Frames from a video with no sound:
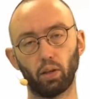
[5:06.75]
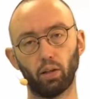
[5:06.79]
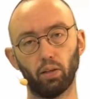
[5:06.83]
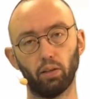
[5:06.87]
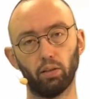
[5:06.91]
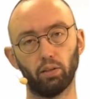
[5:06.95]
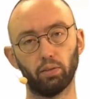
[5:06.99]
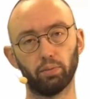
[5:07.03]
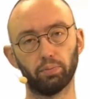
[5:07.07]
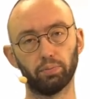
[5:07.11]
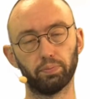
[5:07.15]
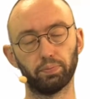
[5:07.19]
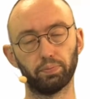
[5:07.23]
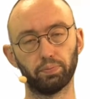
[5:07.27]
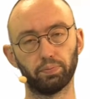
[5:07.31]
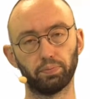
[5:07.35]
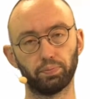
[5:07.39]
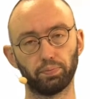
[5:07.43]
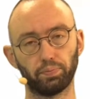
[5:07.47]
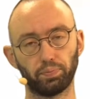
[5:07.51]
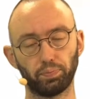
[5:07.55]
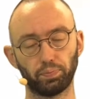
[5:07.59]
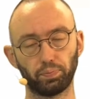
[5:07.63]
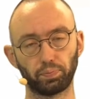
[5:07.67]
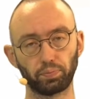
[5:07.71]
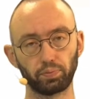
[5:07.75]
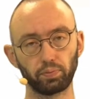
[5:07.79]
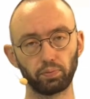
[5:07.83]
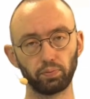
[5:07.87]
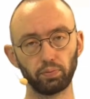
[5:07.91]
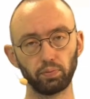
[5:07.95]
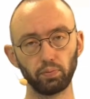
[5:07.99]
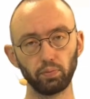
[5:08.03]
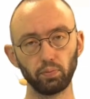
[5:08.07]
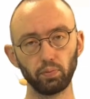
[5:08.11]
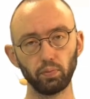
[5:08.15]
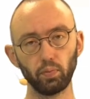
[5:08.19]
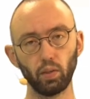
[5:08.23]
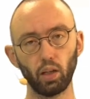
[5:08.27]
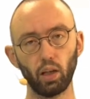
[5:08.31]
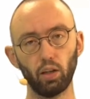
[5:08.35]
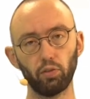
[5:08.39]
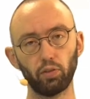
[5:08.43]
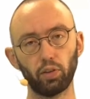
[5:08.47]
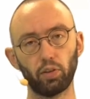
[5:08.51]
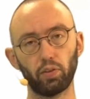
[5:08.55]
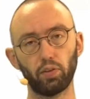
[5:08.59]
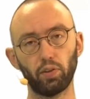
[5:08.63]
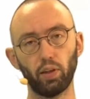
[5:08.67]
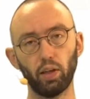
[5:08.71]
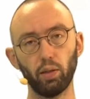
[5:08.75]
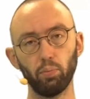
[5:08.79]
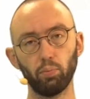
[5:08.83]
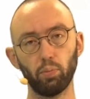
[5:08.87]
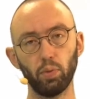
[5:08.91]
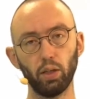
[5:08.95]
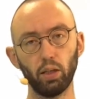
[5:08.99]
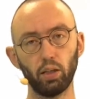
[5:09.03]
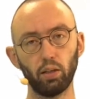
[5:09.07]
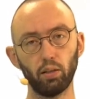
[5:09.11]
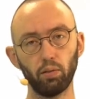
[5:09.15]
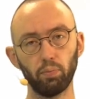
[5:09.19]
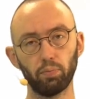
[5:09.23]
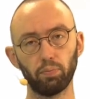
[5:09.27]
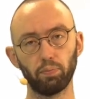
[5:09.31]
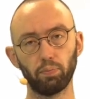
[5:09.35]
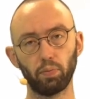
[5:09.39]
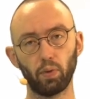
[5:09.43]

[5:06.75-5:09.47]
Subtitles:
mean,